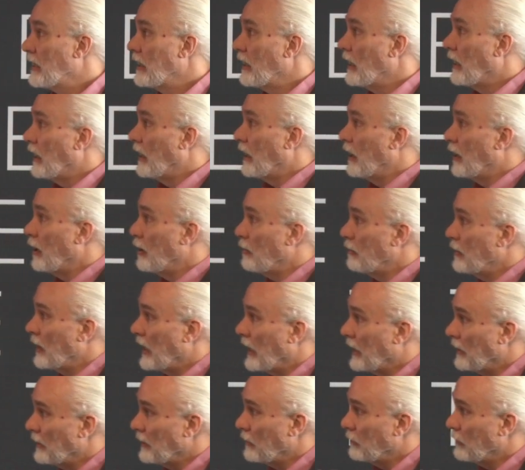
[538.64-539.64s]

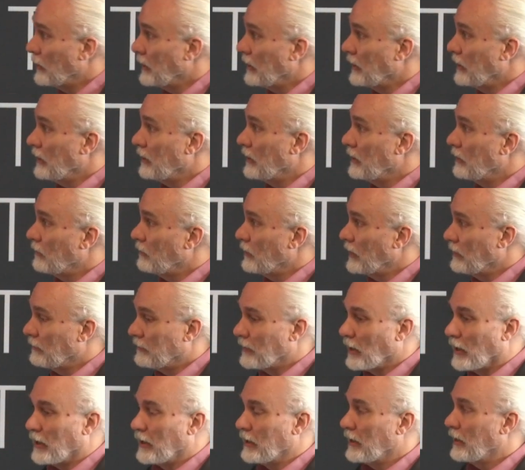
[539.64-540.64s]
And then we've
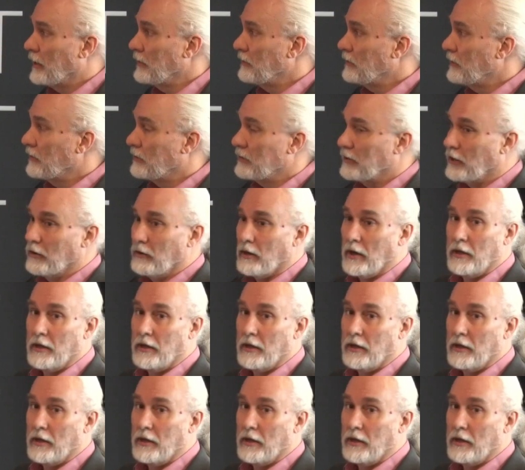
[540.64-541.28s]
gone on to show